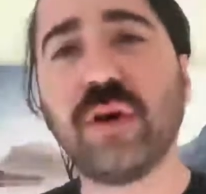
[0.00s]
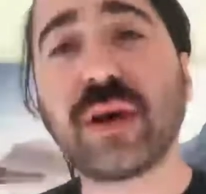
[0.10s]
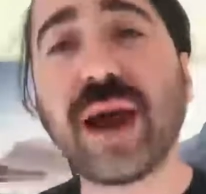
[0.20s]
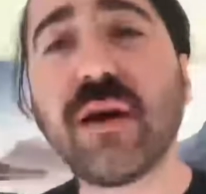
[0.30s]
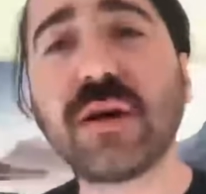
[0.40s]

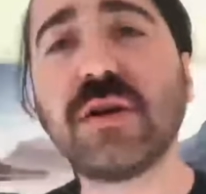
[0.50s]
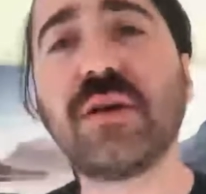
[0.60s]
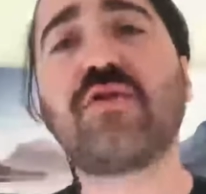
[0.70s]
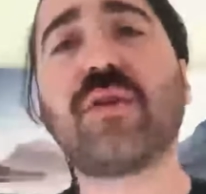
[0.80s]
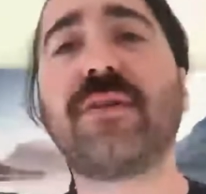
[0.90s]
character
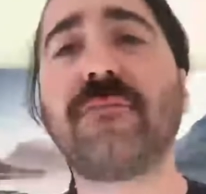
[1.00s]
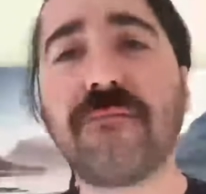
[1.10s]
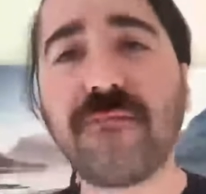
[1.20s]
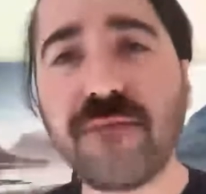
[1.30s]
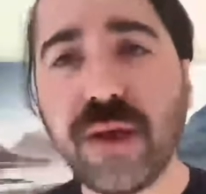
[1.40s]
is trying to
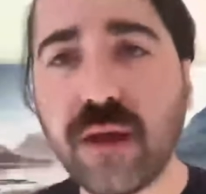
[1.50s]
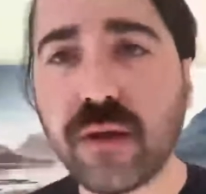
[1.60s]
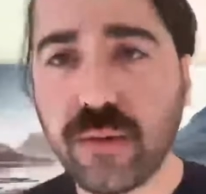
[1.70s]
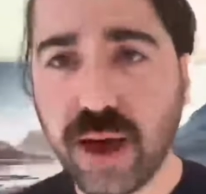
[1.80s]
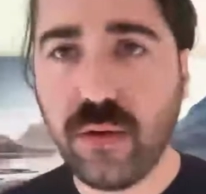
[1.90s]

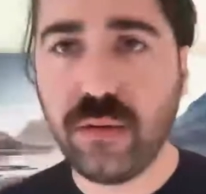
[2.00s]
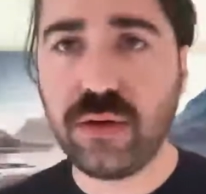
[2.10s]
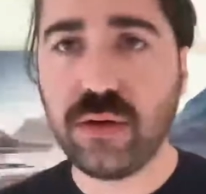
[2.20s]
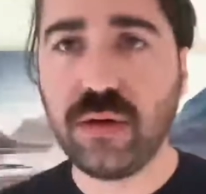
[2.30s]
figure out,